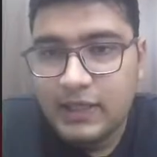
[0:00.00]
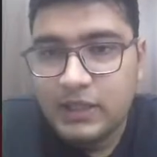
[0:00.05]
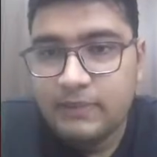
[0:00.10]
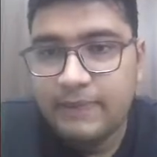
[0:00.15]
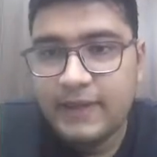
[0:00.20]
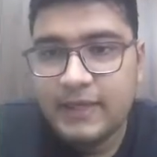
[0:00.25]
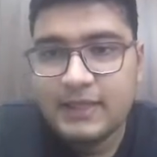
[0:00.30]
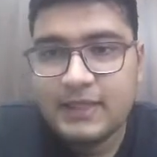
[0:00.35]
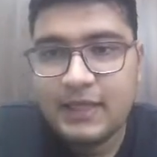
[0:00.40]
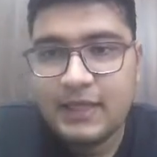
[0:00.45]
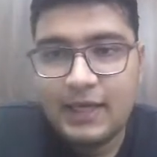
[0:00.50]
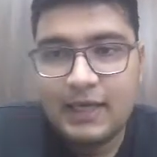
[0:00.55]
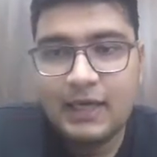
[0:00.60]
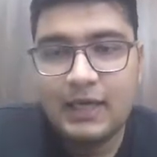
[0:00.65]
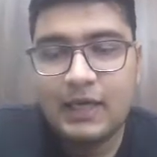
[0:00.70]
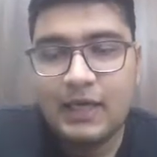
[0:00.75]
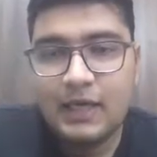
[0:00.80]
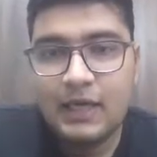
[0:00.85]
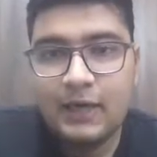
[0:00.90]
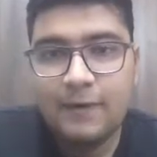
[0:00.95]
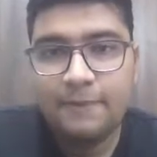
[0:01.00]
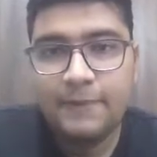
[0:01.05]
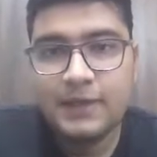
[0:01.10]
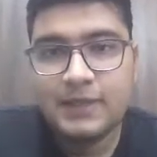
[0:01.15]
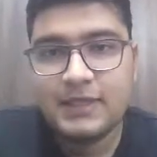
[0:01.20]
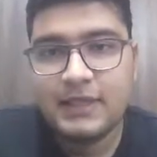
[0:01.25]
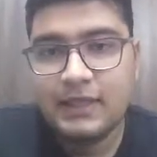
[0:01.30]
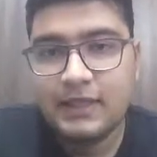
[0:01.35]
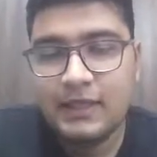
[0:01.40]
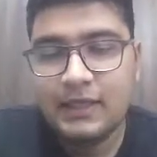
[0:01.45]
basically
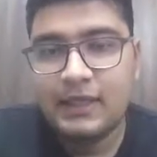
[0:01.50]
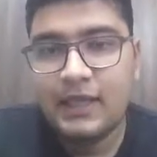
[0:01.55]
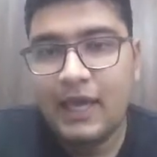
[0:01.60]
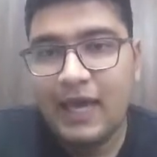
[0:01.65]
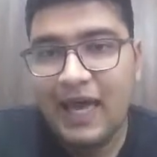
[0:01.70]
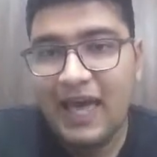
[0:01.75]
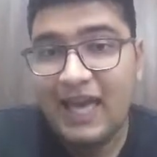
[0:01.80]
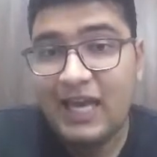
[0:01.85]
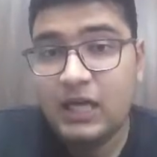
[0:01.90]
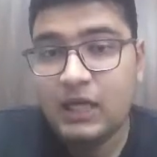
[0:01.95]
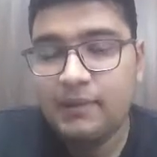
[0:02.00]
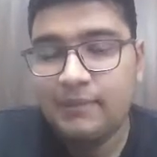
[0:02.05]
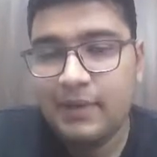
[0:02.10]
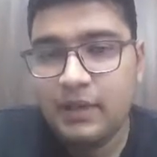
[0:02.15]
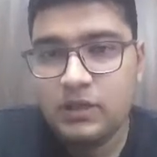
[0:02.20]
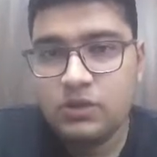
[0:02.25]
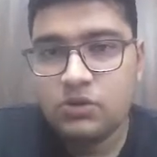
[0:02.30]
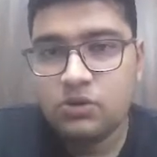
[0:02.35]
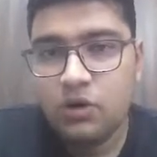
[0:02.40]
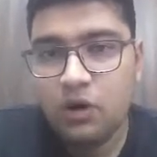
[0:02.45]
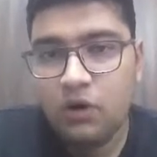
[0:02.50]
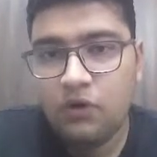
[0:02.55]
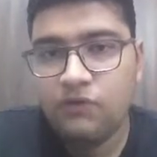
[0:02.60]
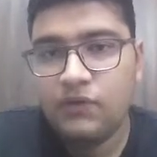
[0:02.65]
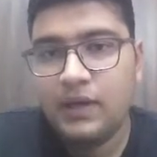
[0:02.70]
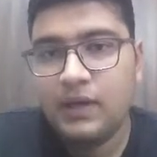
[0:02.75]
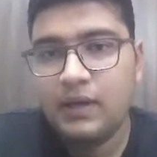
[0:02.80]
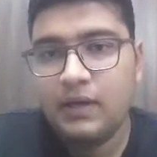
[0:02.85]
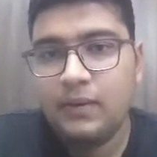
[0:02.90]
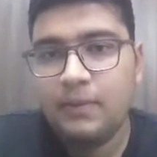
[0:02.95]
representing the elements of
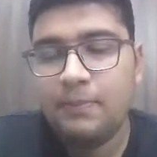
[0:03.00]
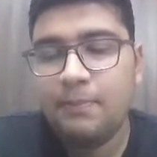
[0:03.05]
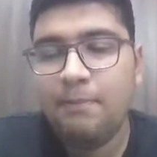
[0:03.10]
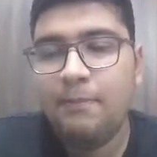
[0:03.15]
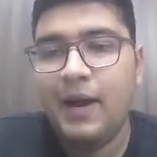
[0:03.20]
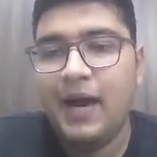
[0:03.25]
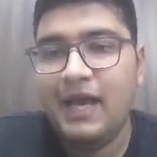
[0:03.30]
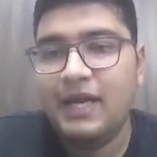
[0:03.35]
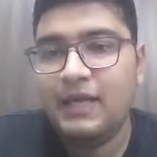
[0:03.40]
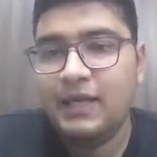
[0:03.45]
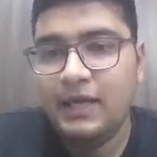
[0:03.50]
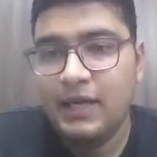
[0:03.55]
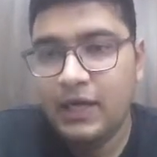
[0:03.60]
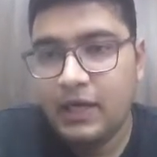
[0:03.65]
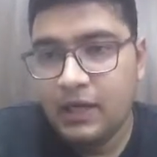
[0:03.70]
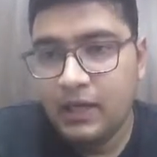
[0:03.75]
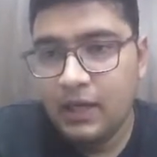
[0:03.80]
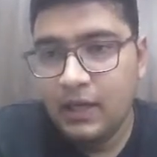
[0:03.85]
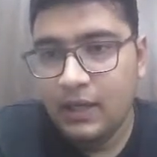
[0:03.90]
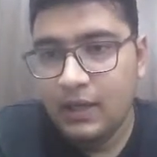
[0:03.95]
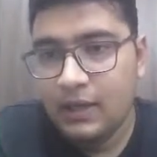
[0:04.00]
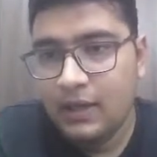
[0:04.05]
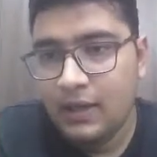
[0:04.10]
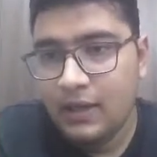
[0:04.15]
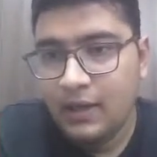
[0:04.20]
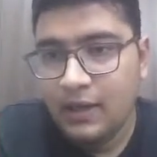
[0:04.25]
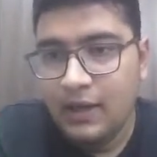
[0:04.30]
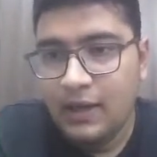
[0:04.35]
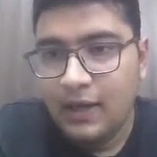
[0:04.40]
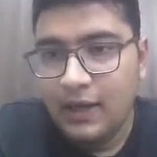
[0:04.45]
an binary tree
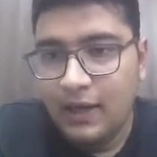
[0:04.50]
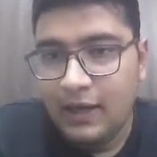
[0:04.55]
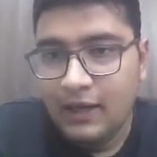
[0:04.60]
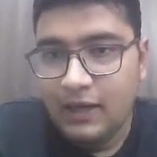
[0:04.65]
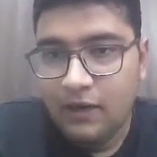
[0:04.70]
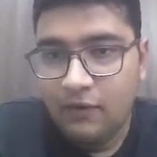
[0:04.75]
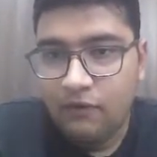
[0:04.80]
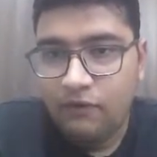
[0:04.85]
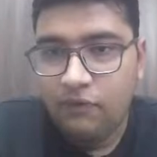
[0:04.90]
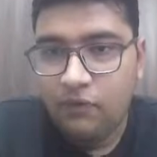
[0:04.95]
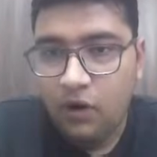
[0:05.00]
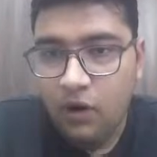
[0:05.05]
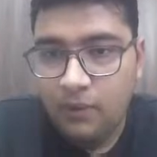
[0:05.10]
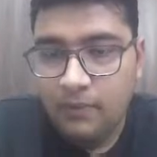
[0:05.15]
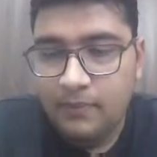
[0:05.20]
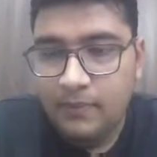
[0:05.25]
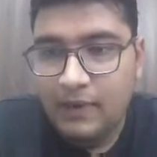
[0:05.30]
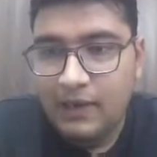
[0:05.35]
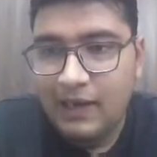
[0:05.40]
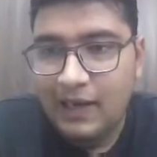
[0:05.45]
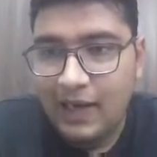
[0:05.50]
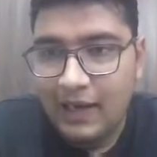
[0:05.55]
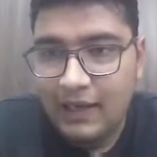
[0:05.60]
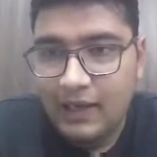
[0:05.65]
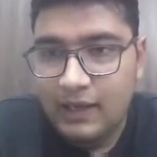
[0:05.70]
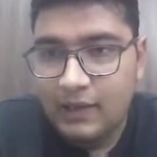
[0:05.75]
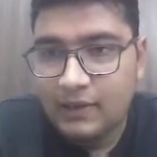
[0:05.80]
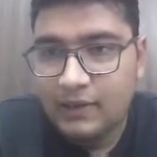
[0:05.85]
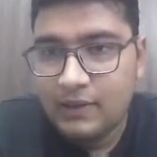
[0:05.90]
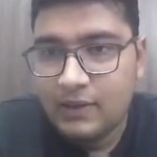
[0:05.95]
in a form
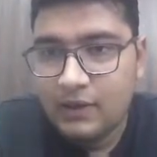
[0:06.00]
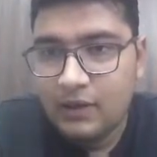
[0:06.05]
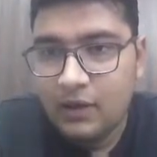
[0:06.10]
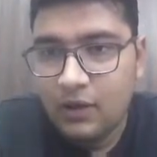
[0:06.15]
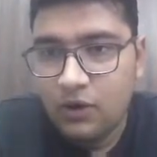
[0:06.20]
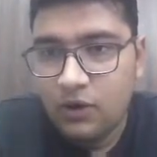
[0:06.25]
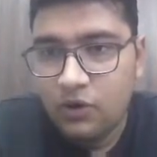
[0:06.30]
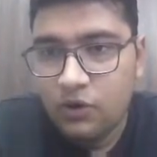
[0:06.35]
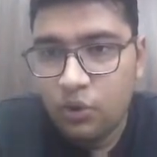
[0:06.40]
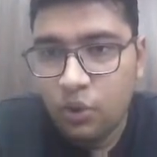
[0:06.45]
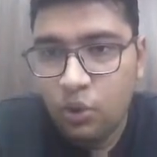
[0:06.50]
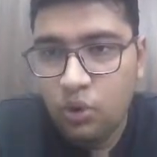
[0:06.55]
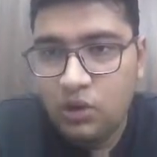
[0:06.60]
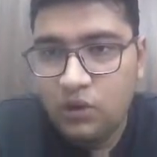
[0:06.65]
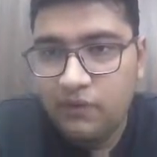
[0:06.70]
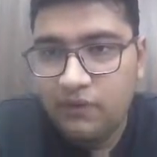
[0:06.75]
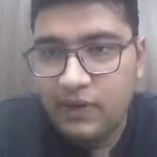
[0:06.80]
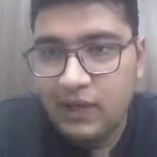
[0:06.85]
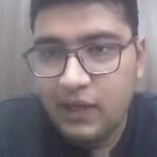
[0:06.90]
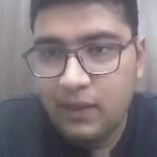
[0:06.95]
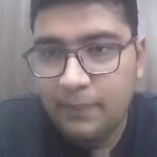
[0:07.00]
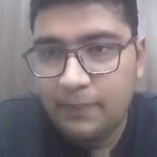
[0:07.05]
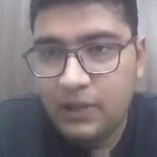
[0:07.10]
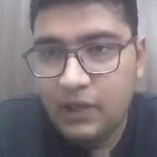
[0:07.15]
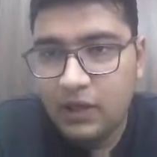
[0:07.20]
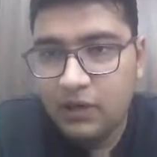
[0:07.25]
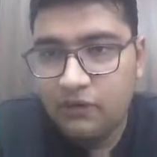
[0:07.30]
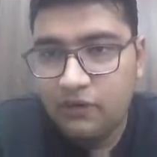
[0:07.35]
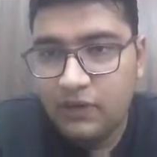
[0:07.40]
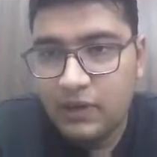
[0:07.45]
like root will
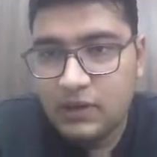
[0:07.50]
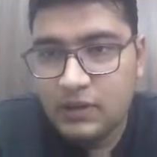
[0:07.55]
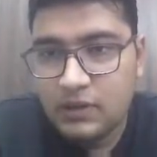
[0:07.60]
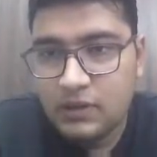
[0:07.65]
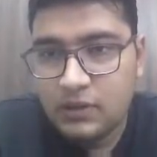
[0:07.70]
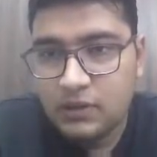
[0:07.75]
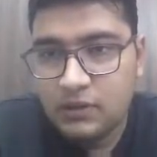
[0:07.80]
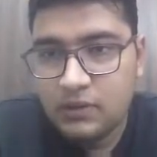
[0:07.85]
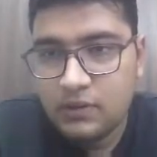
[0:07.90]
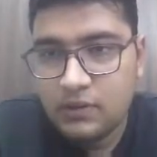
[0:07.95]
appear first,